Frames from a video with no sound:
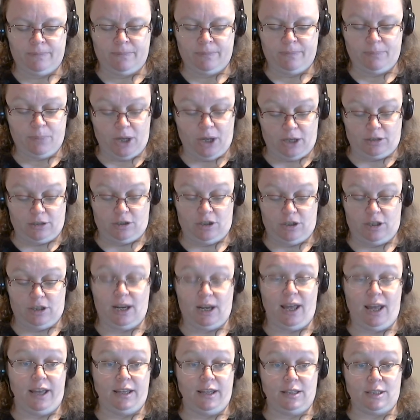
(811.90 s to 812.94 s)
But, to the
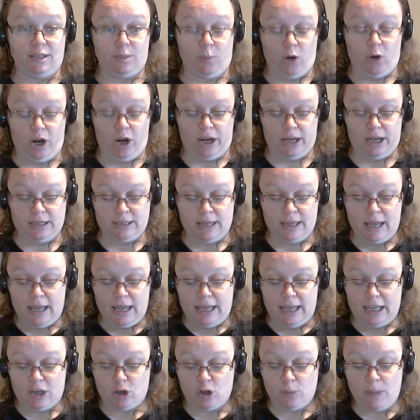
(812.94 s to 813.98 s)
lion's surprise,
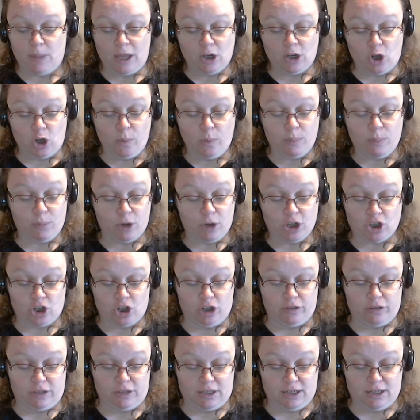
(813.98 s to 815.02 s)
he could make no impression
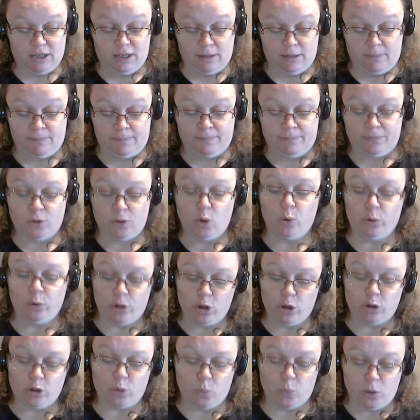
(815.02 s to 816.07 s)
on the tin,
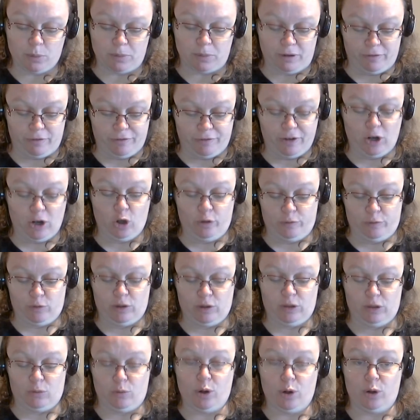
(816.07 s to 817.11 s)
although the Woodman fell over
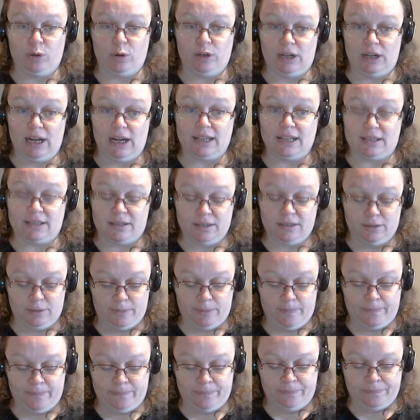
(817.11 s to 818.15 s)
in the road and lay still.
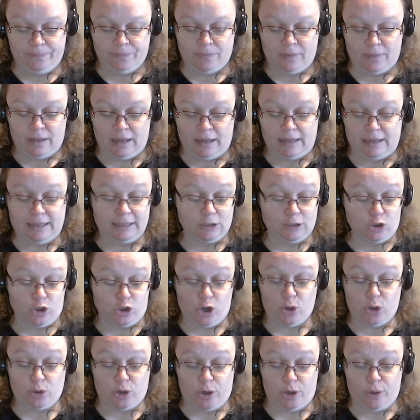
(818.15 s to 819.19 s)
Little
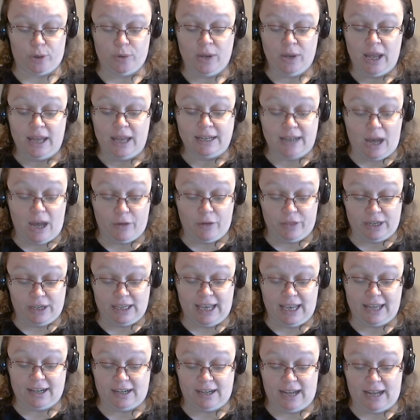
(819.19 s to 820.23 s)
Toto, now that he
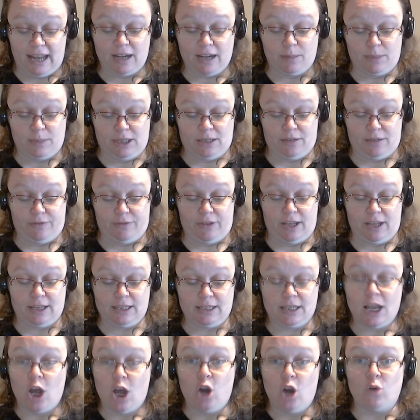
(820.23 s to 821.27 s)
had an enemy to face,
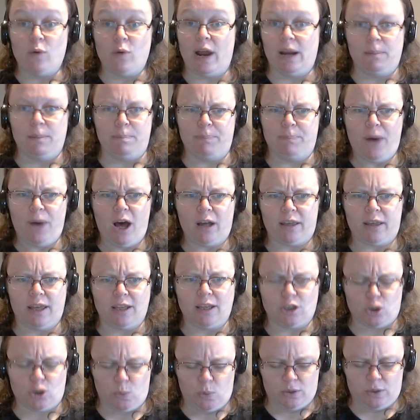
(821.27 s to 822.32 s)
ran barking
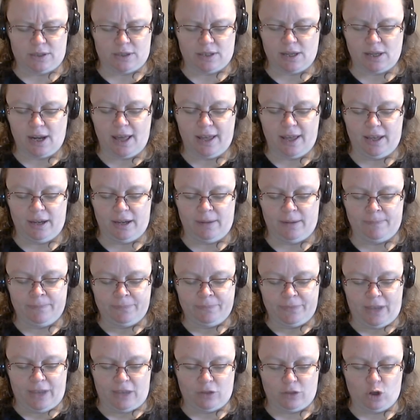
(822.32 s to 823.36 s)
towards the lion,
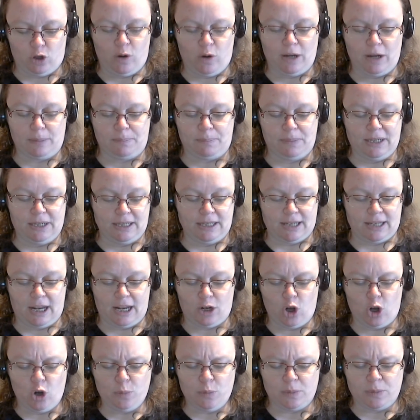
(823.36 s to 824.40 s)
and the great beast had
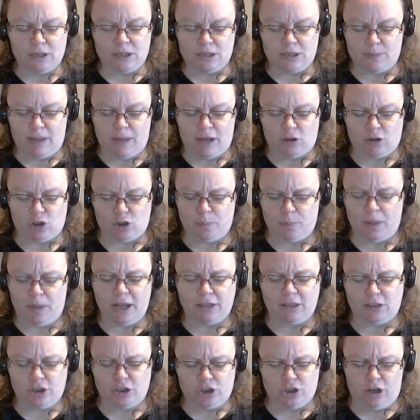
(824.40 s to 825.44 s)
opened his mouth to
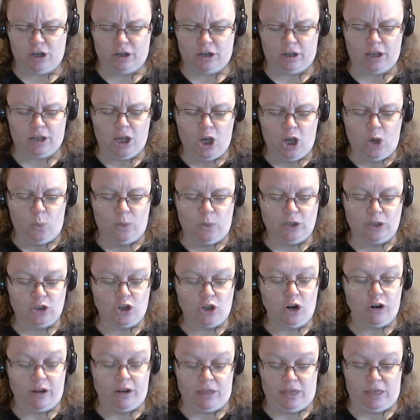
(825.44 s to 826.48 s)
bite the dog, when
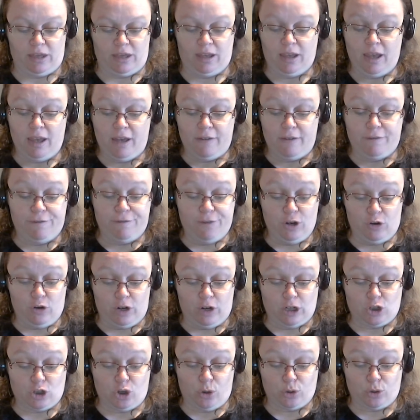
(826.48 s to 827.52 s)
Dorothy,
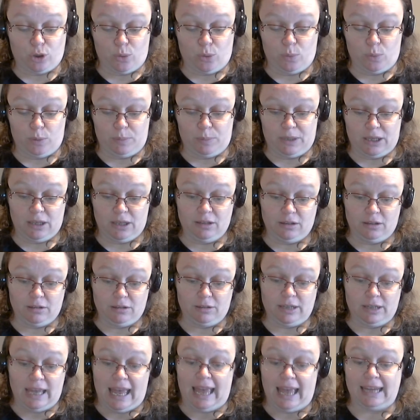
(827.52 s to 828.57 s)
fearing Toto would be killed,
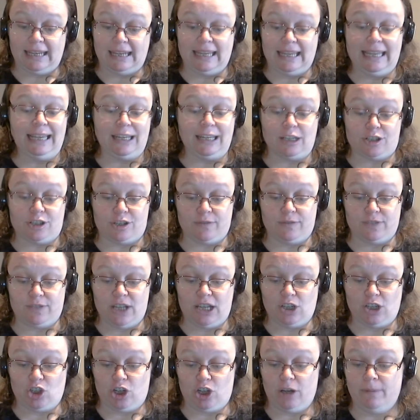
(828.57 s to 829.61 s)
and heedless of
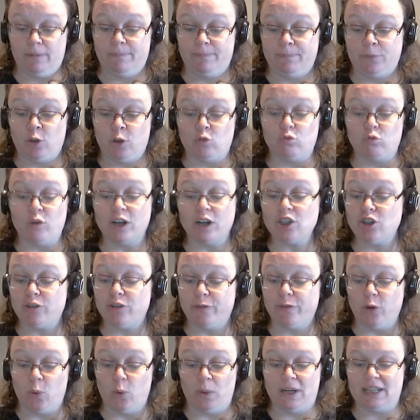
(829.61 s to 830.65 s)
danger, rushed
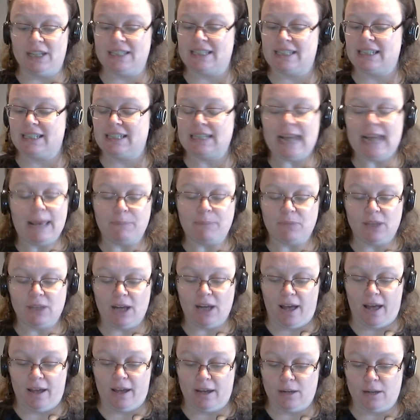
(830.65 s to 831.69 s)
forward and slapped the
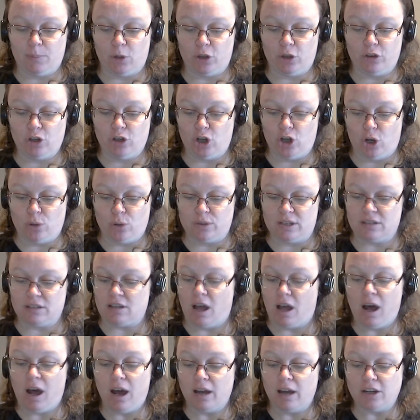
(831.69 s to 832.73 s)
lion upon the nose as
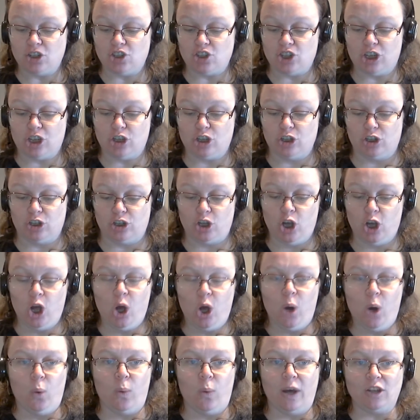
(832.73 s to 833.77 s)
hard as she could,
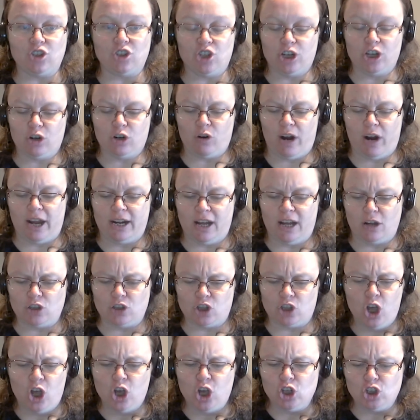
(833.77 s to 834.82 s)
while she cried out,
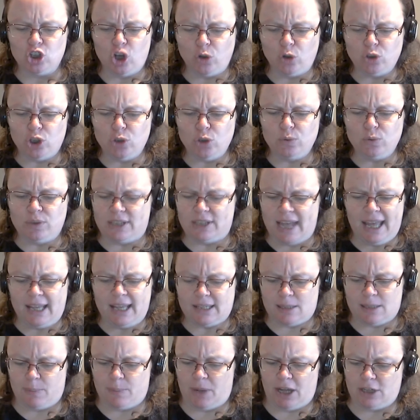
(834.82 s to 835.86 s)
"Don't you dare
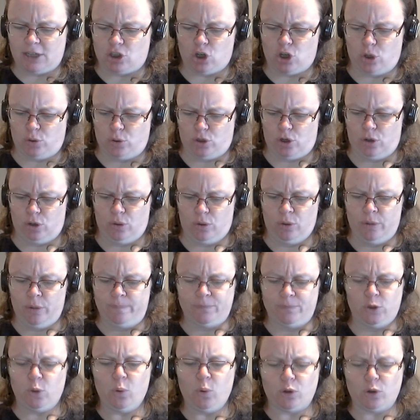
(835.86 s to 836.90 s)
to bite Toto!
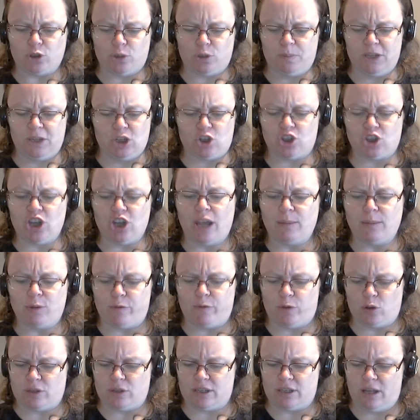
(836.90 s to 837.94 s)
You ought to be ashamed of
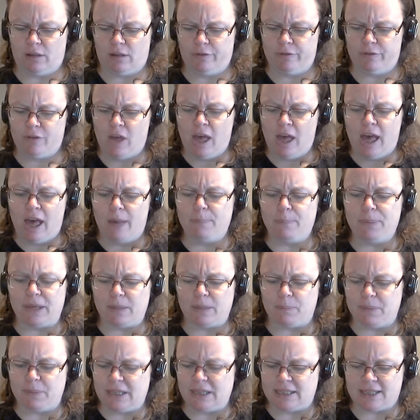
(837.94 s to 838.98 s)
yourself, a
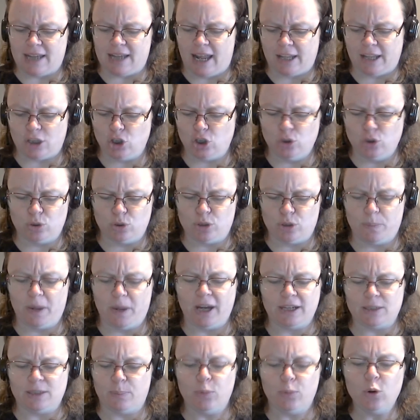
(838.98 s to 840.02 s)
big beast like you to
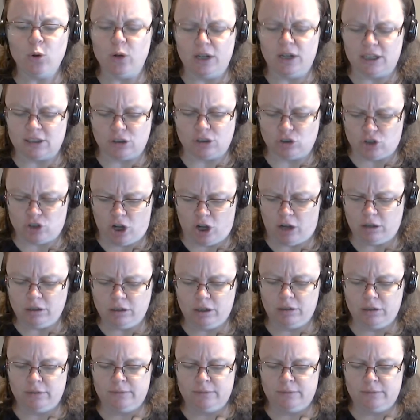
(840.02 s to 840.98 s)
bite a poor little dog."